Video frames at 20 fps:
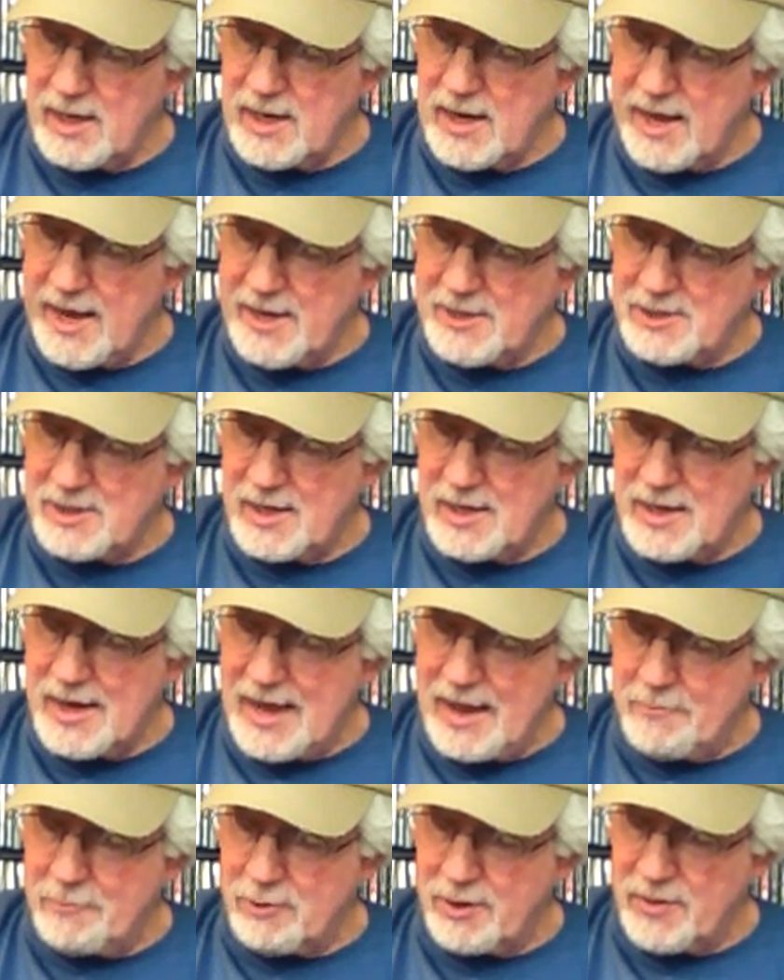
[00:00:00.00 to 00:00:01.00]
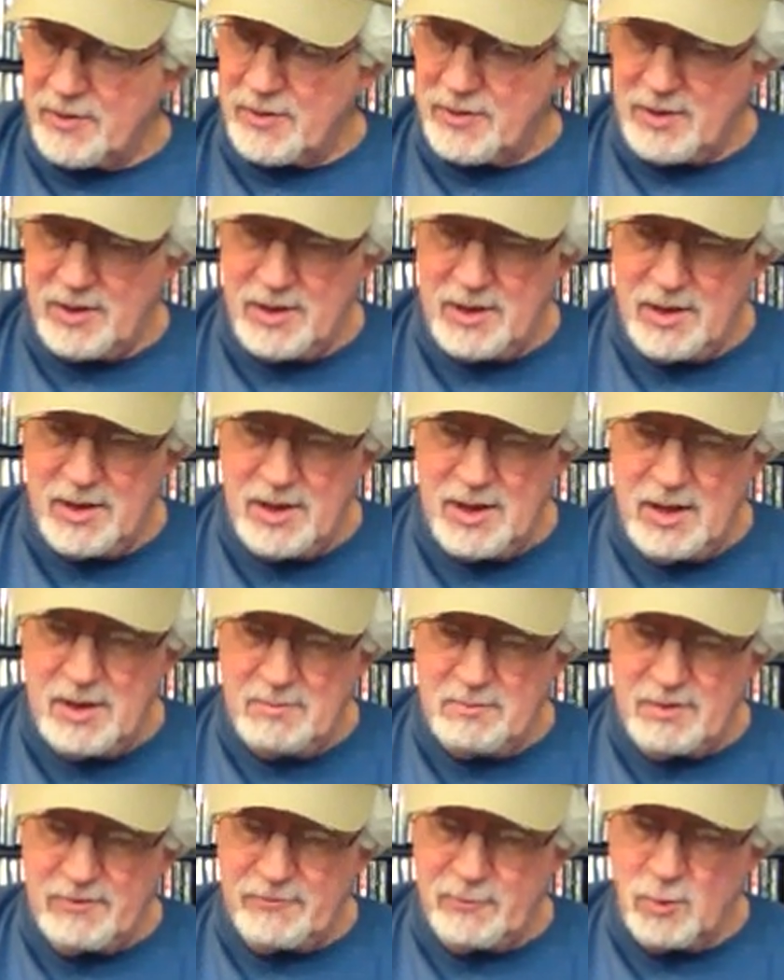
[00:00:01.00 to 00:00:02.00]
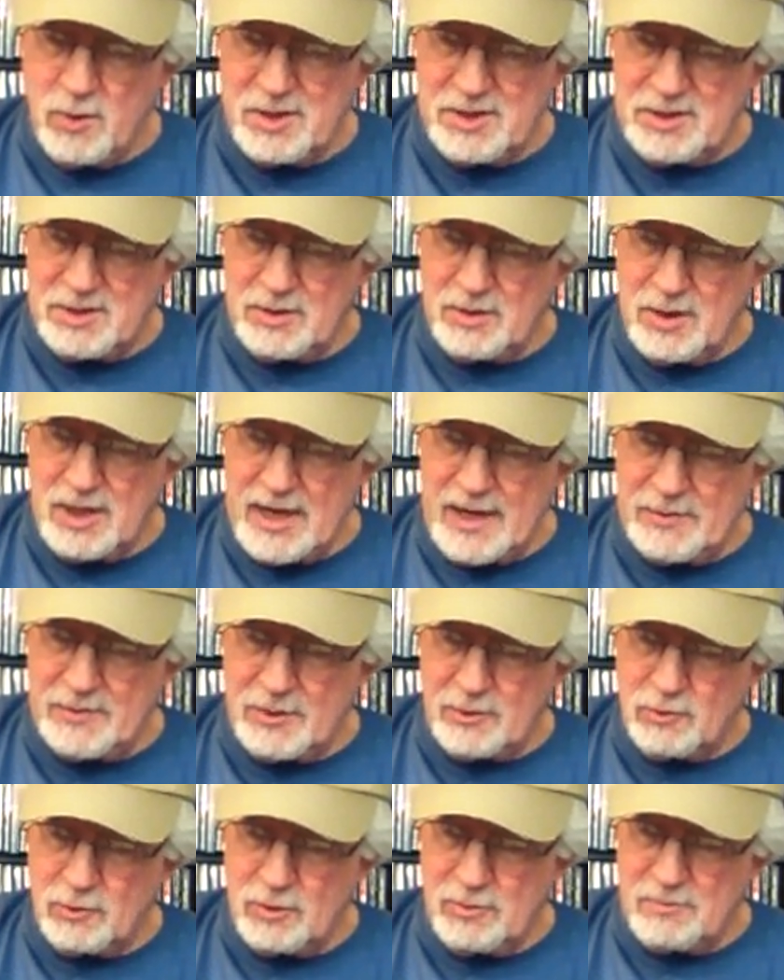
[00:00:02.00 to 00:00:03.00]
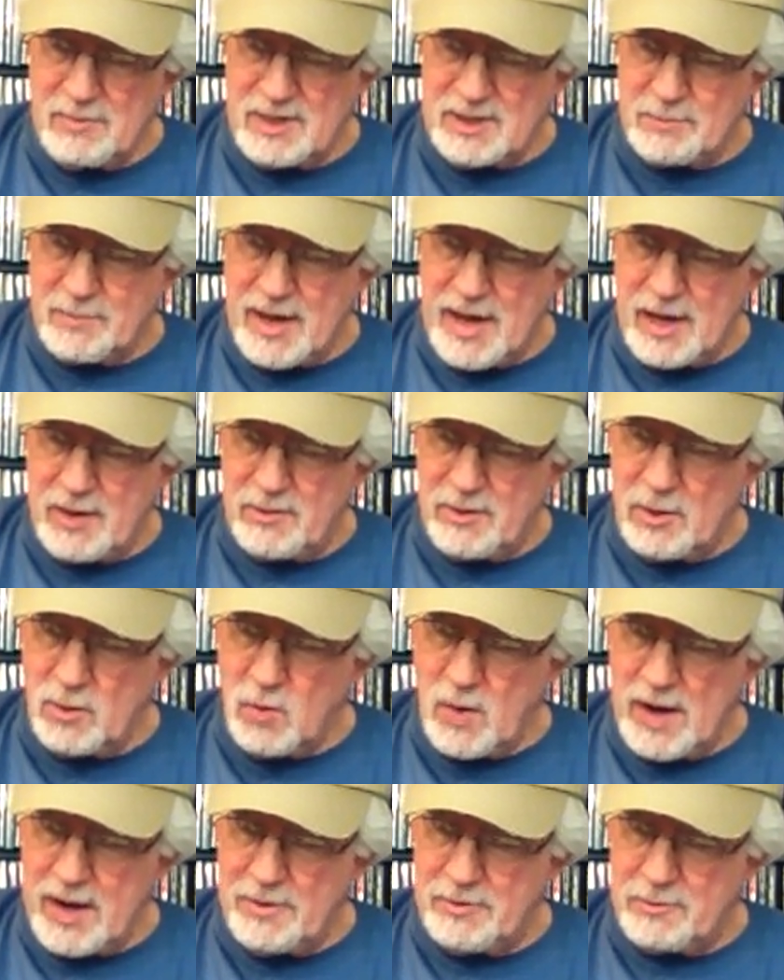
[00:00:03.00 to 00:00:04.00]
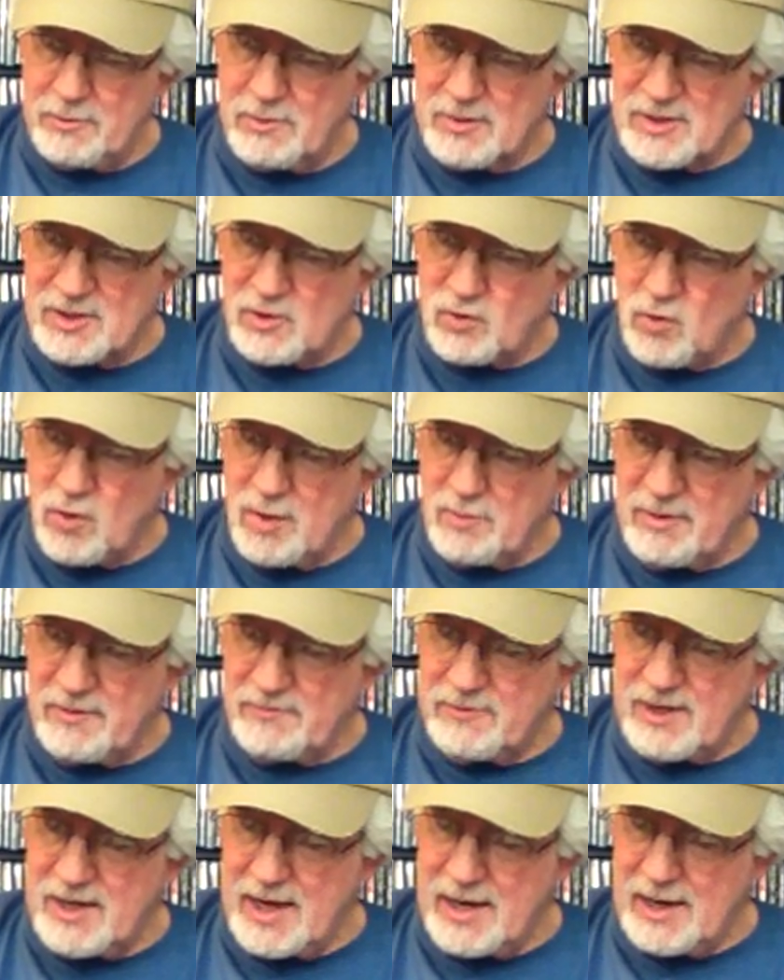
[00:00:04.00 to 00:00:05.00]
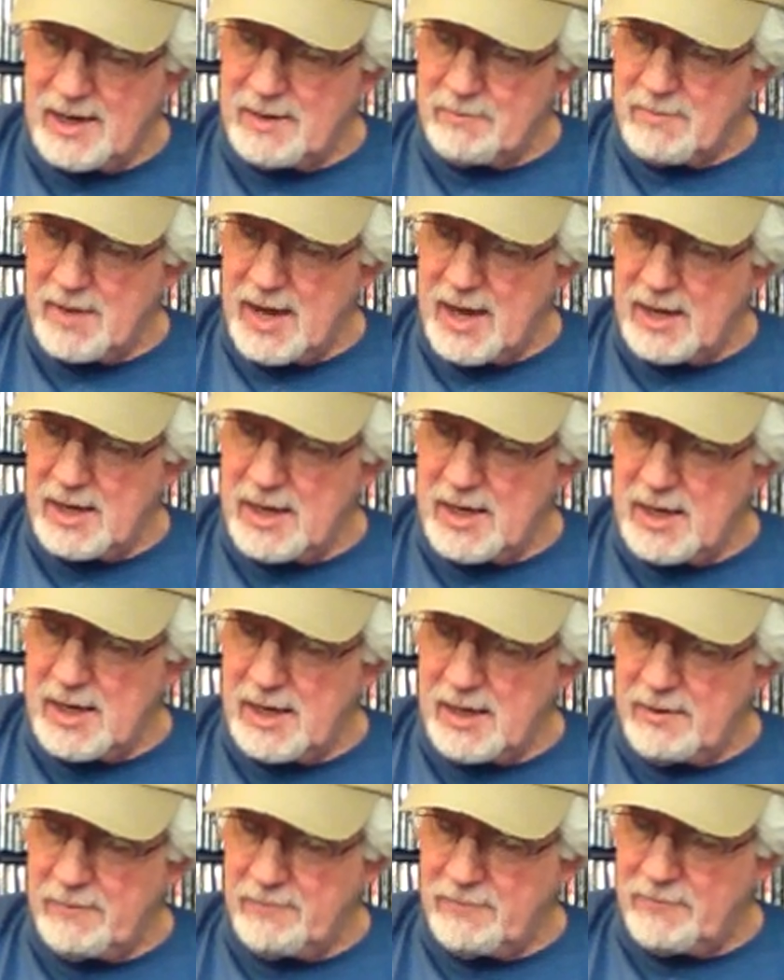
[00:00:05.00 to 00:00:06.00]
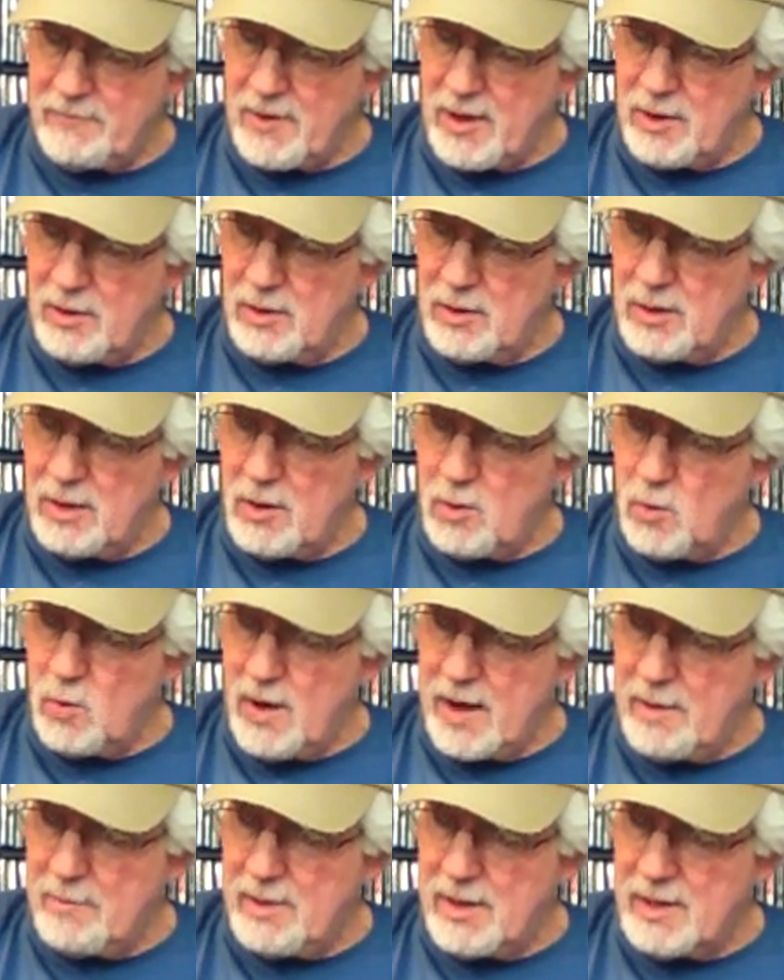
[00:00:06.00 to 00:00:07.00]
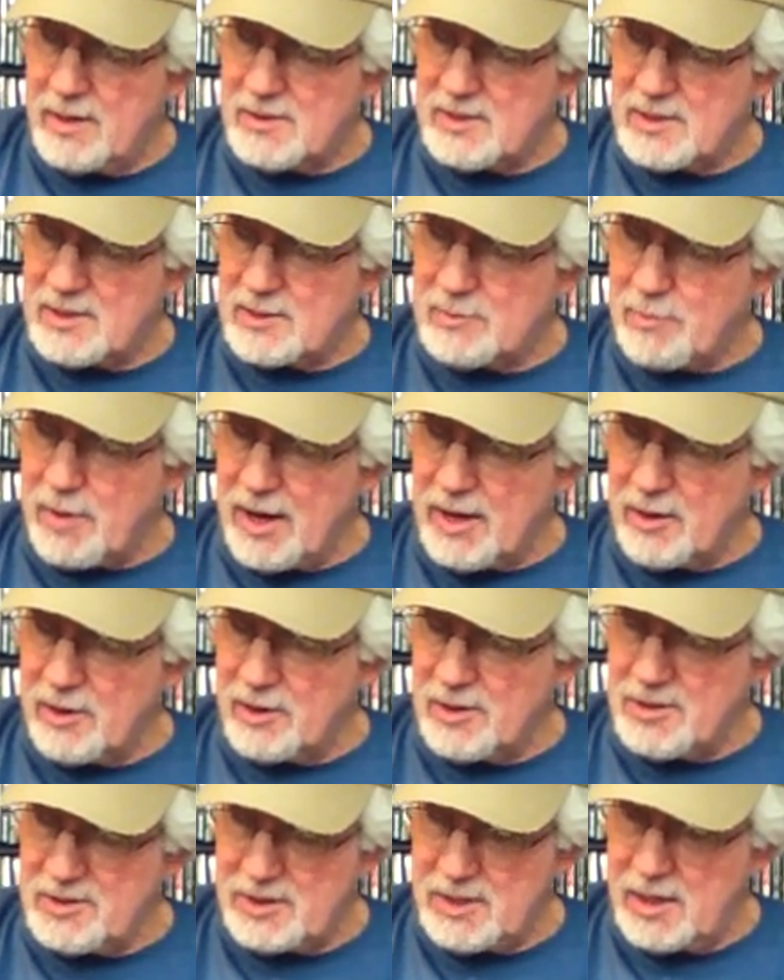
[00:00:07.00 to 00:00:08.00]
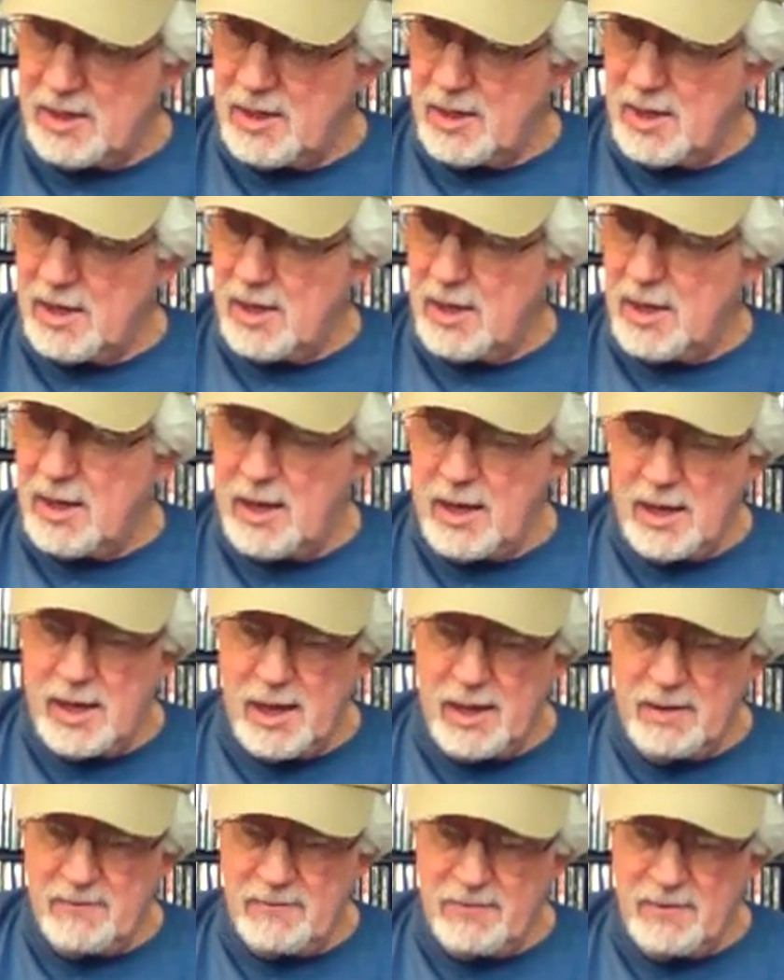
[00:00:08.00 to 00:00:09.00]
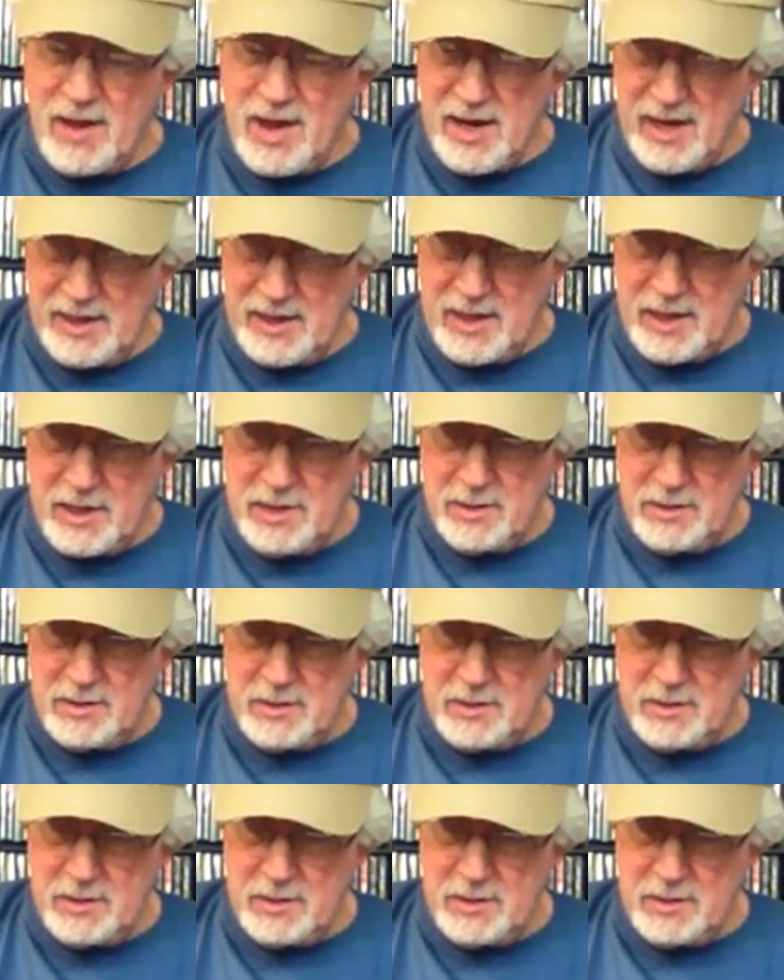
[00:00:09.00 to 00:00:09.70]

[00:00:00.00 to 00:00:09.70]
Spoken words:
in an ancient labyrinth. Before it's too late, the group must battle their way through a swarm of deadly man-eating funnel web spiders and find